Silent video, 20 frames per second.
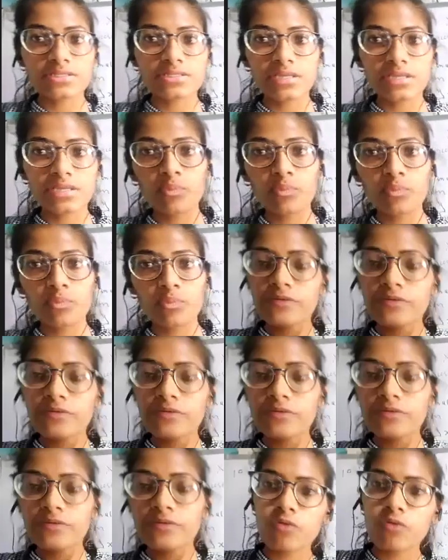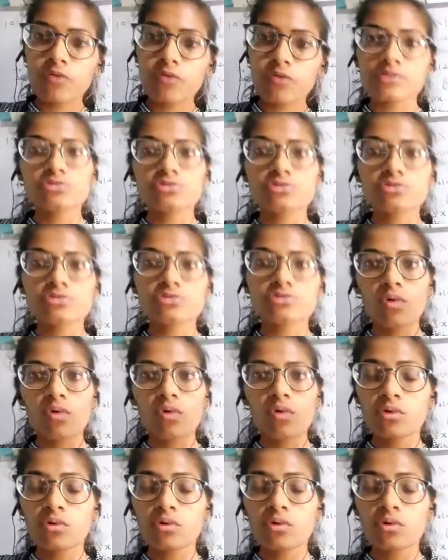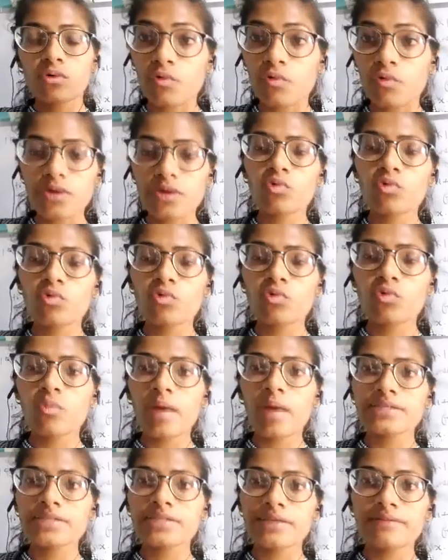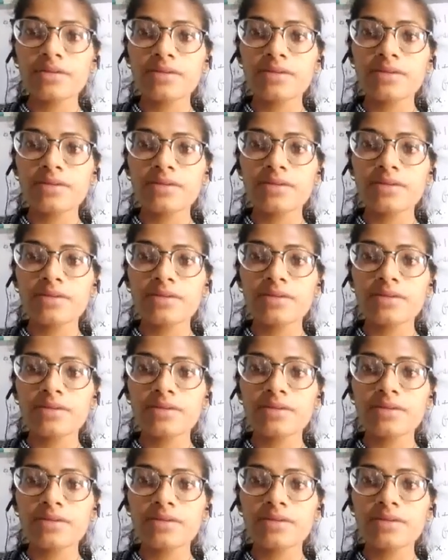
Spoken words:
3.14 and so on, or 22/7.